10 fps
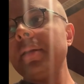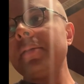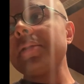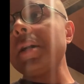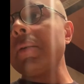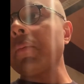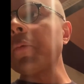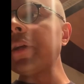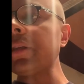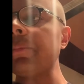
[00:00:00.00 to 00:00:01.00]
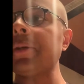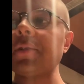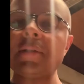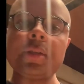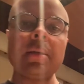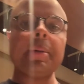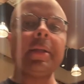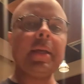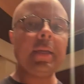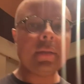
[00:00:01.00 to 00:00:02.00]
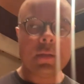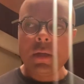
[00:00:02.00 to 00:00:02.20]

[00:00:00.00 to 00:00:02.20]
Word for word: There's not really much to say about eight.